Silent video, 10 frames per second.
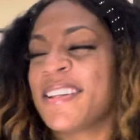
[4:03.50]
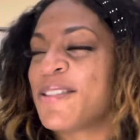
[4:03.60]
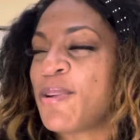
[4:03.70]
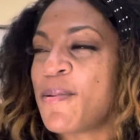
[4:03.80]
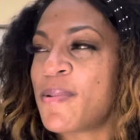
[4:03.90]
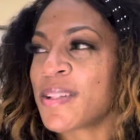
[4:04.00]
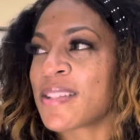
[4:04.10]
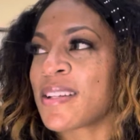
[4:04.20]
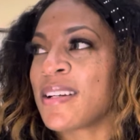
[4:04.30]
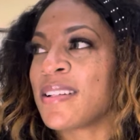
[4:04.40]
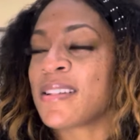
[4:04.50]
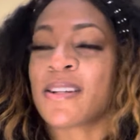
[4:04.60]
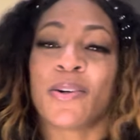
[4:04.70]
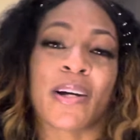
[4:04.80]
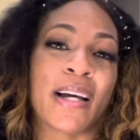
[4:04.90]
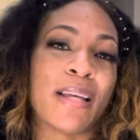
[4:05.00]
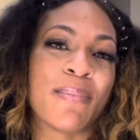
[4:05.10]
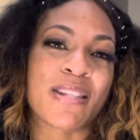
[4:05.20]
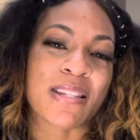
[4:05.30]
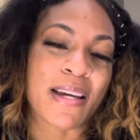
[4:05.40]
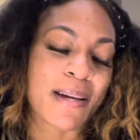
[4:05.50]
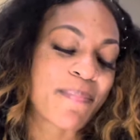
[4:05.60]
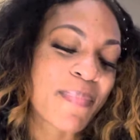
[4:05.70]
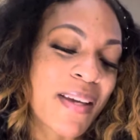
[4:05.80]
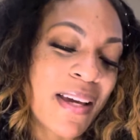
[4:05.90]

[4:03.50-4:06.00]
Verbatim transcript: do I want to say this? Okay, let me say it.